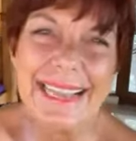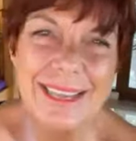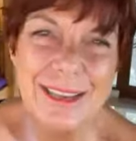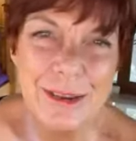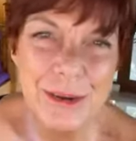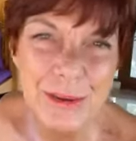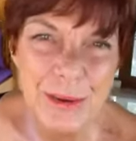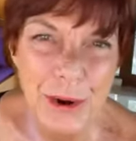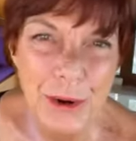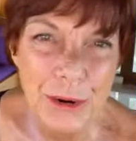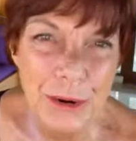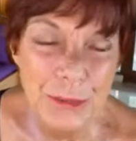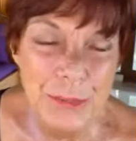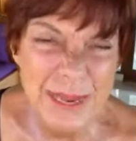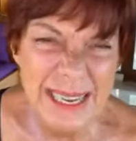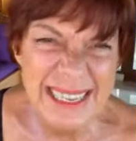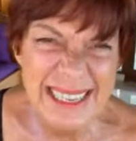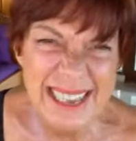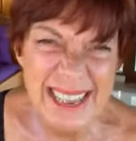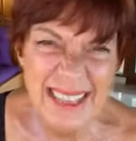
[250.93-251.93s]
you heard
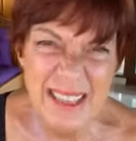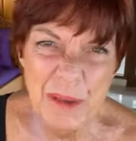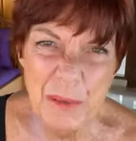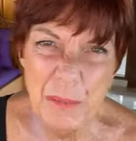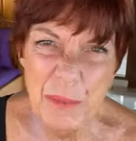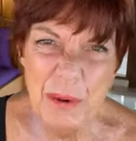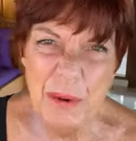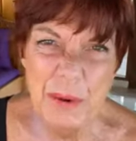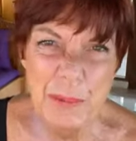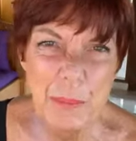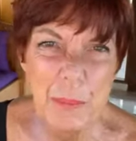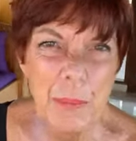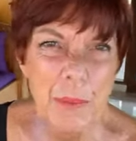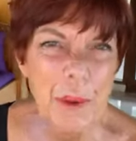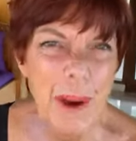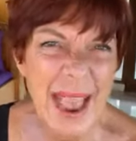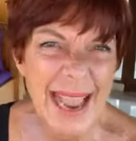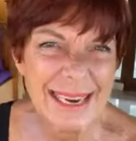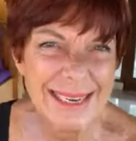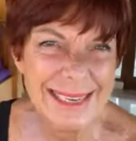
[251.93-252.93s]
me say the word
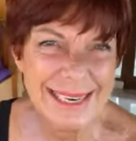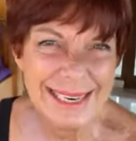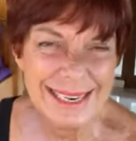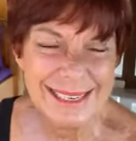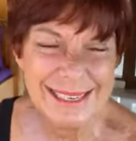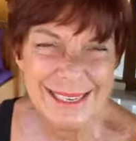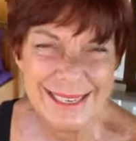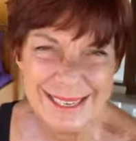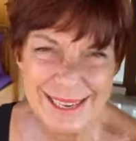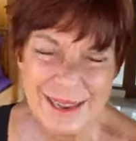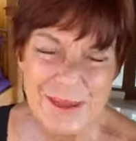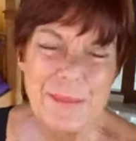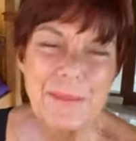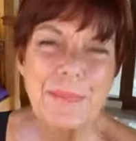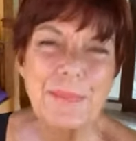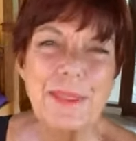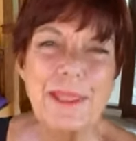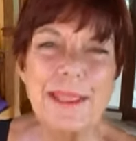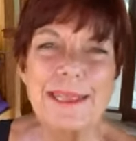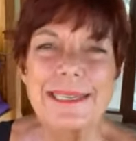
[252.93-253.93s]
practice.
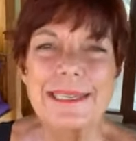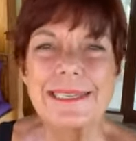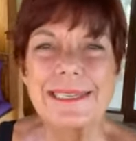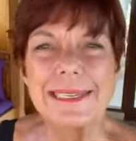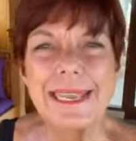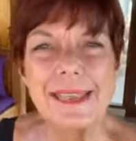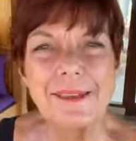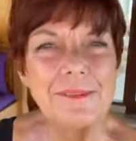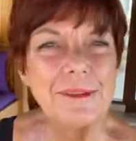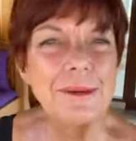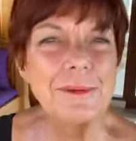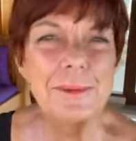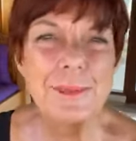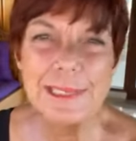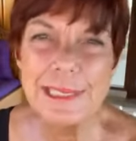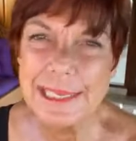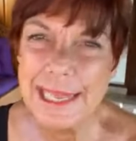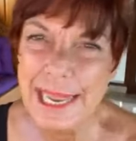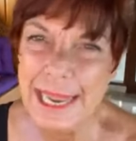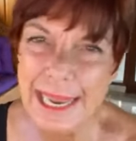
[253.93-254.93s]
Stephen
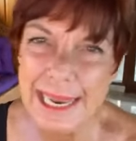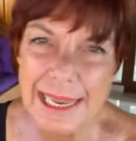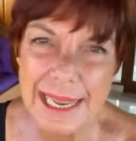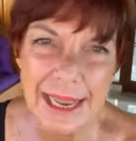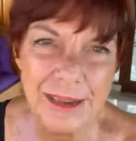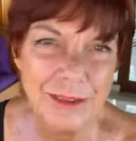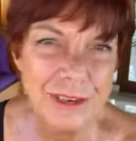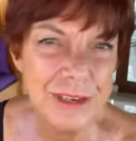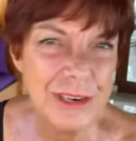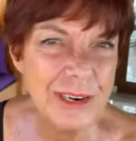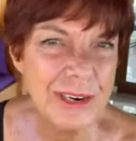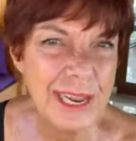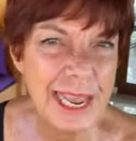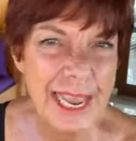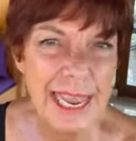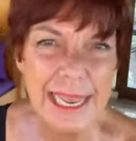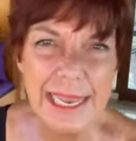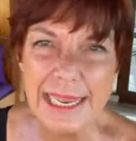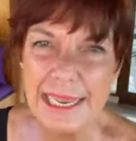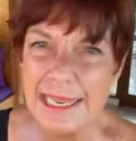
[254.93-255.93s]
was saying
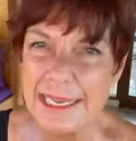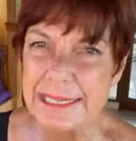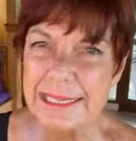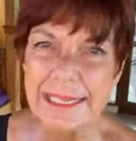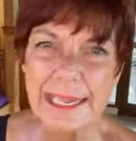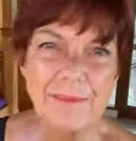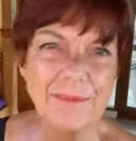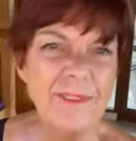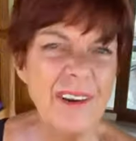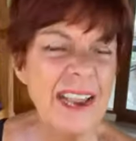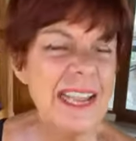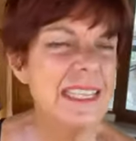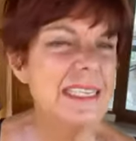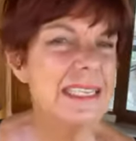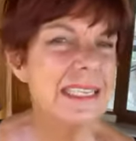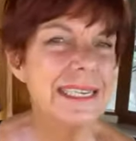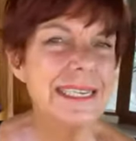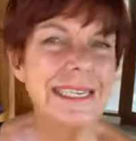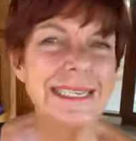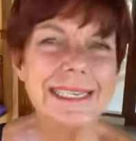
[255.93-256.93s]
yesterday, he said,
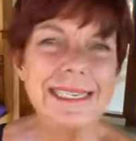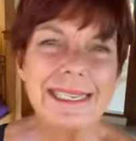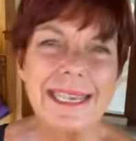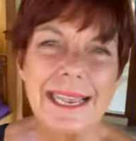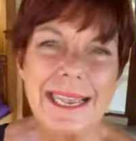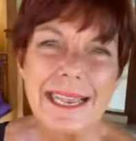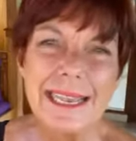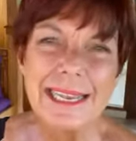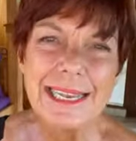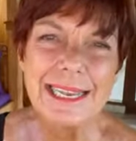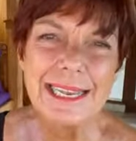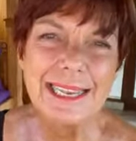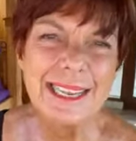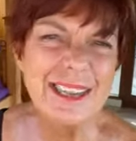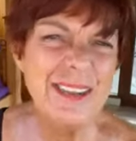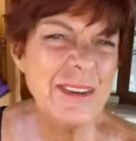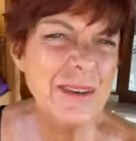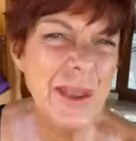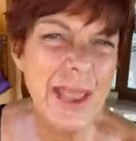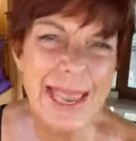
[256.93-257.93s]
Francis,
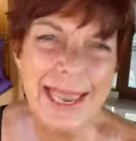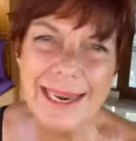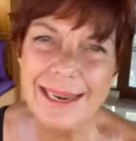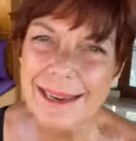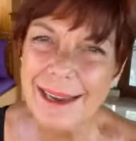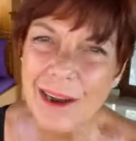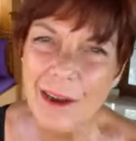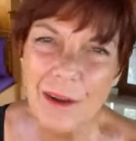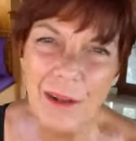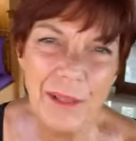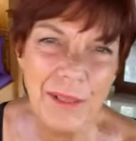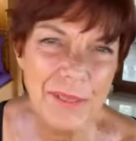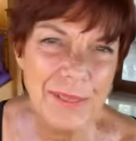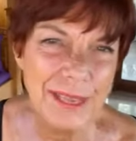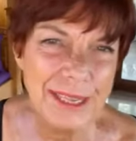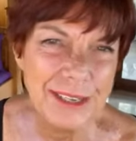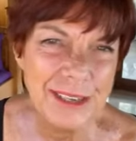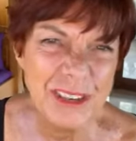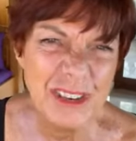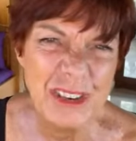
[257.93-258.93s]
you can't call
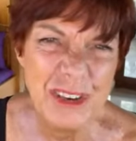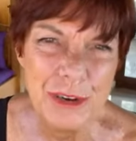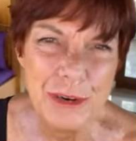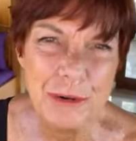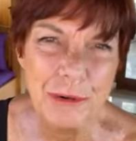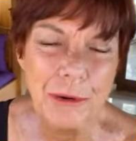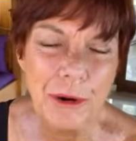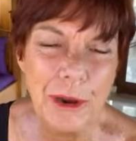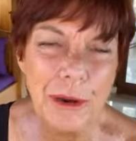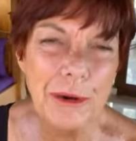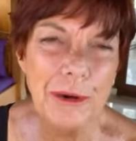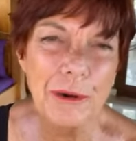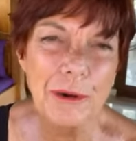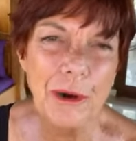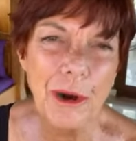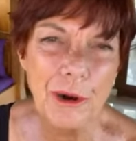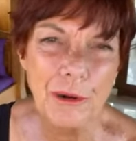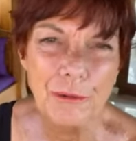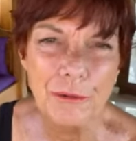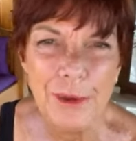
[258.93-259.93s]
this
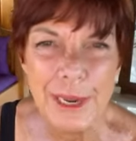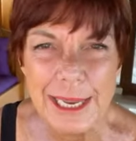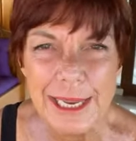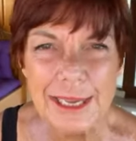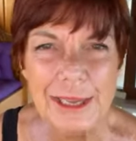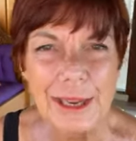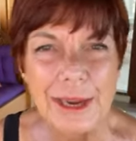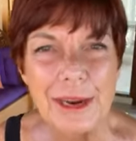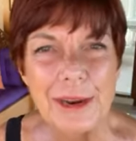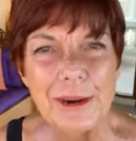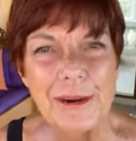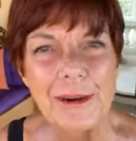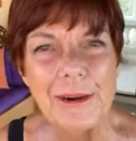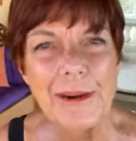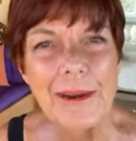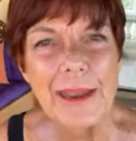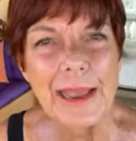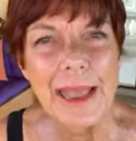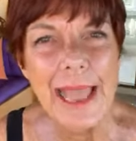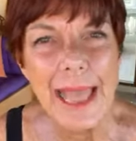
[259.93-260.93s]
neuroauricular
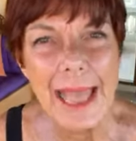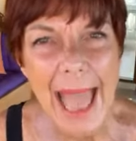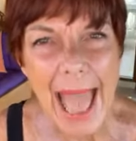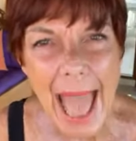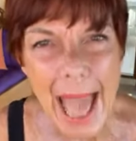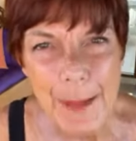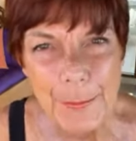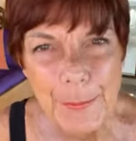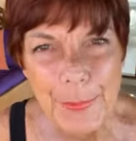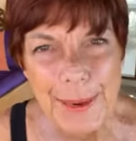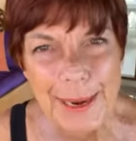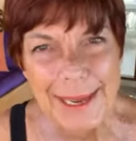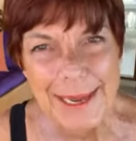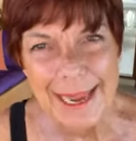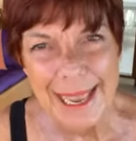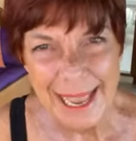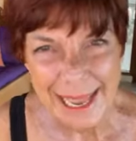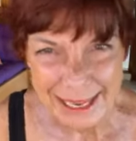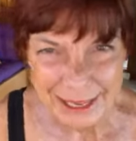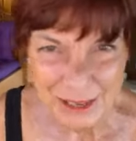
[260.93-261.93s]

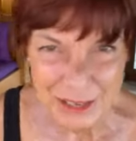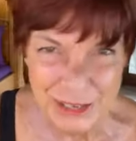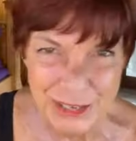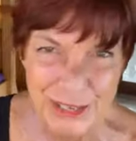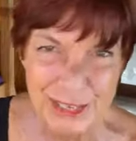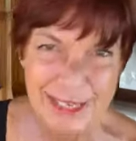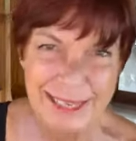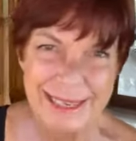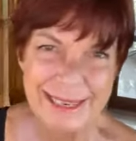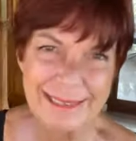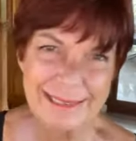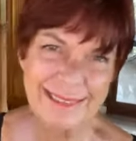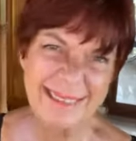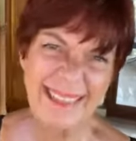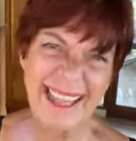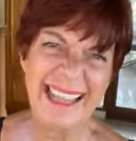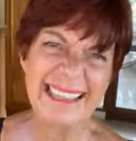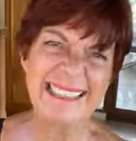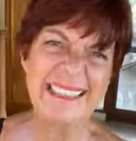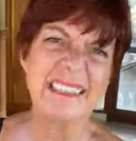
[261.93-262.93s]
application.
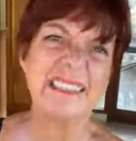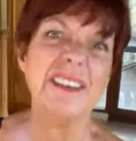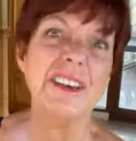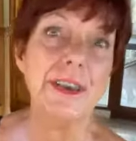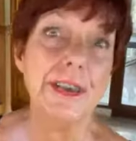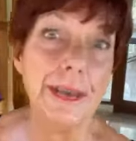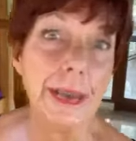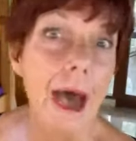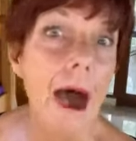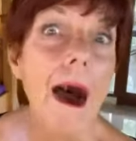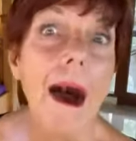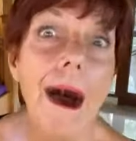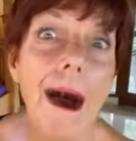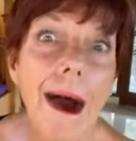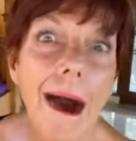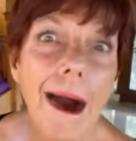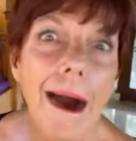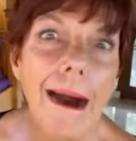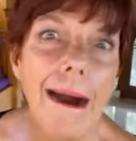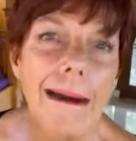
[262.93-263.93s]
That's
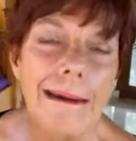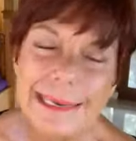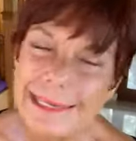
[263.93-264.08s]
nah.